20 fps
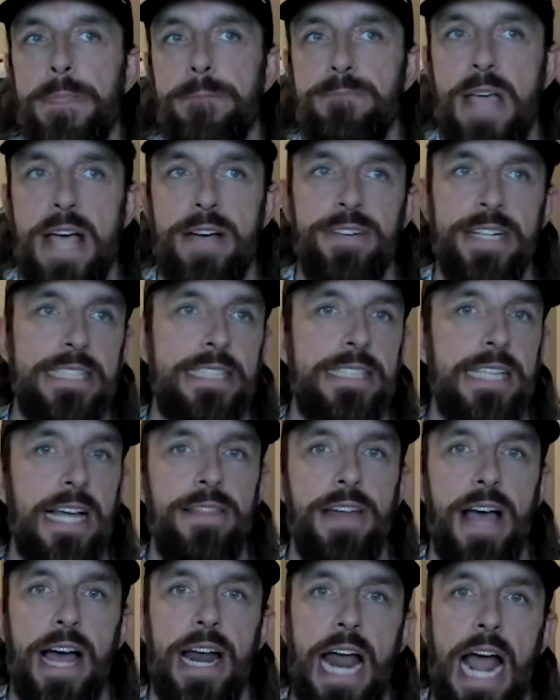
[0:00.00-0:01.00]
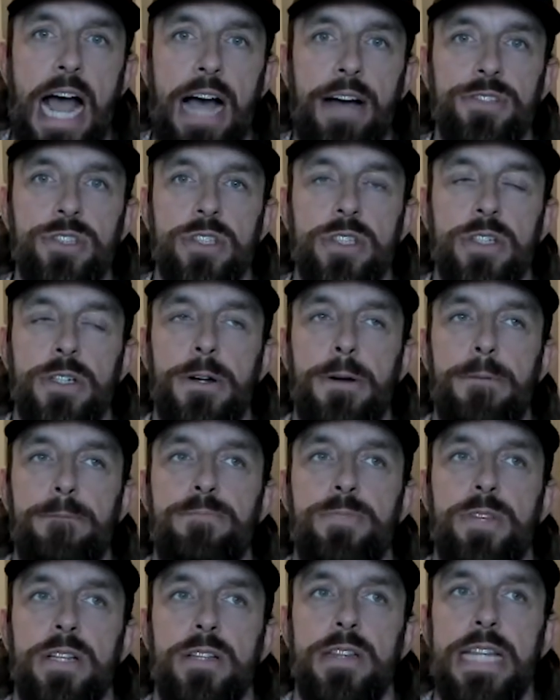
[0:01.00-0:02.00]
Having said that, after
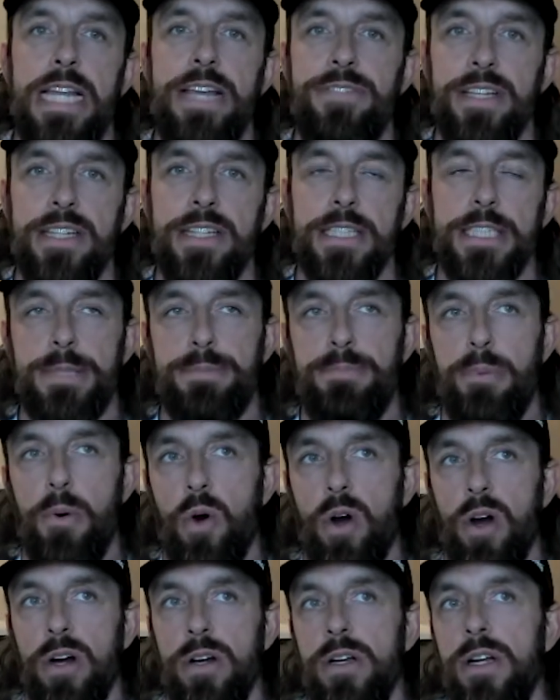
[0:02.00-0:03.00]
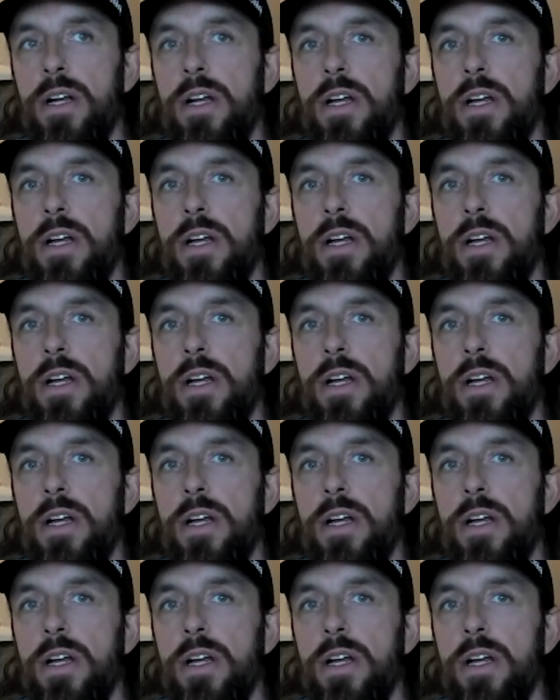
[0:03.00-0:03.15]
leaving the sport,